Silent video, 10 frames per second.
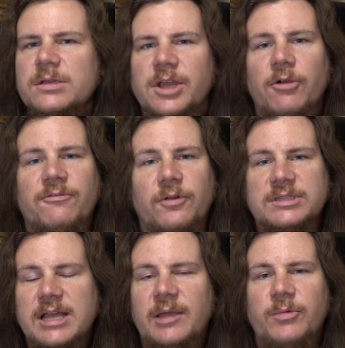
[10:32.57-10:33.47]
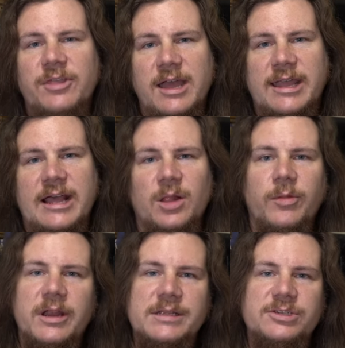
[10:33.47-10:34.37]
to go full-time with High
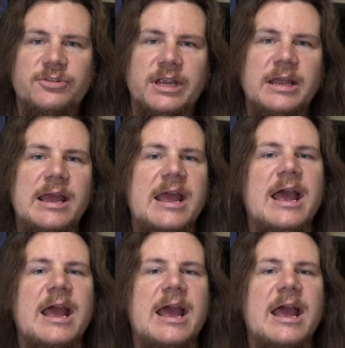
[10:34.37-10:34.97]
Caliber History,